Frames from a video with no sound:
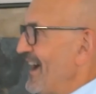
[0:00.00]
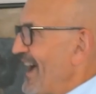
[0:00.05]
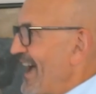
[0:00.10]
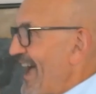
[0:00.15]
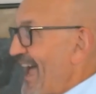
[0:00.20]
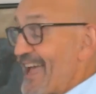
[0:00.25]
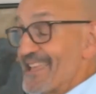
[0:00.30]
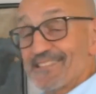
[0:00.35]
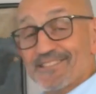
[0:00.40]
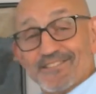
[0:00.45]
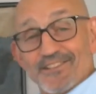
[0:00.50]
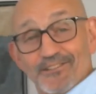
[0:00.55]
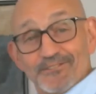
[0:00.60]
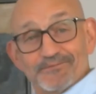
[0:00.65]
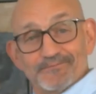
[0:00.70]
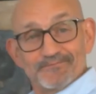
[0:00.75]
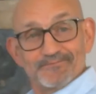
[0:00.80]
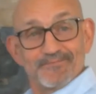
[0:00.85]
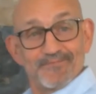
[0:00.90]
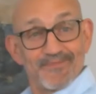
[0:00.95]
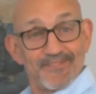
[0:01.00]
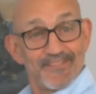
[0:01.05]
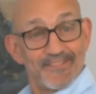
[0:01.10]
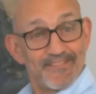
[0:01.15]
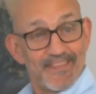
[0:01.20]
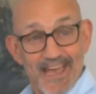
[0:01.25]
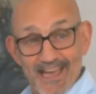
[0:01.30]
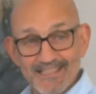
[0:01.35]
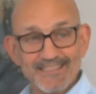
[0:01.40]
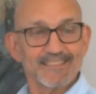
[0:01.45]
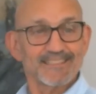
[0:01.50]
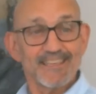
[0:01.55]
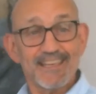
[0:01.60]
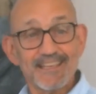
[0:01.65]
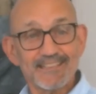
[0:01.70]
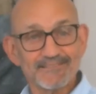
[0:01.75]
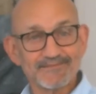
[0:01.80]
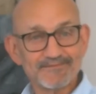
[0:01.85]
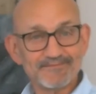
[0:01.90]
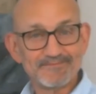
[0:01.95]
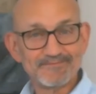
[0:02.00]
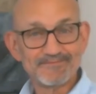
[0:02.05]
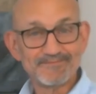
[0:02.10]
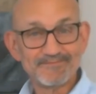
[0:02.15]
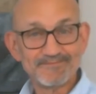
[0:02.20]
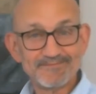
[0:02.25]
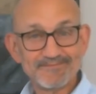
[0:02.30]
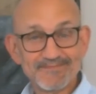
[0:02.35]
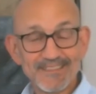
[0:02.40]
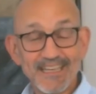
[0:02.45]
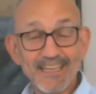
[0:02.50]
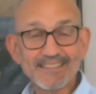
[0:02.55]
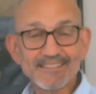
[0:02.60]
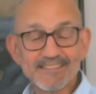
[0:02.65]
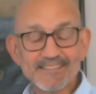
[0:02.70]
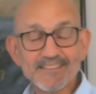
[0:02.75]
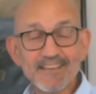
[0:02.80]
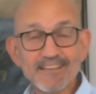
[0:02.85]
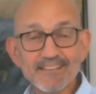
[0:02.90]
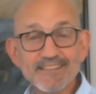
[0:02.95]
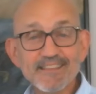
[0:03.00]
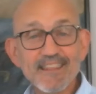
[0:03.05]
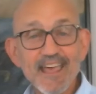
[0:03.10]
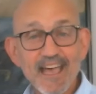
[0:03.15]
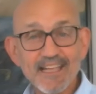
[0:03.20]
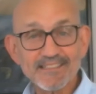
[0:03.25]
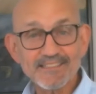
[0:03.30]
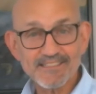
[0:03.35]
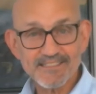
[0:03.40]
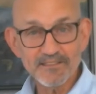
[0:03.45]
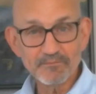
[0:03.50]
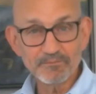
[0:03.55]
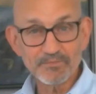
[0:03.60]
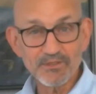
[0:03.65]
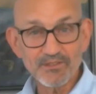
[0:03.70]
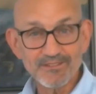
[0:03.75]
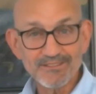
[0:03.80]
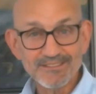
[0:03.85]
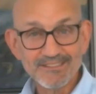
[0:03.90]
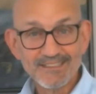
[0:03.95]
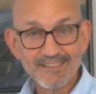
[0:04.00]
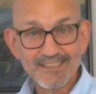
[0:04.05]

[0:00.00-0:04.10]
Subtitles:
And so that's it. It's just that simple.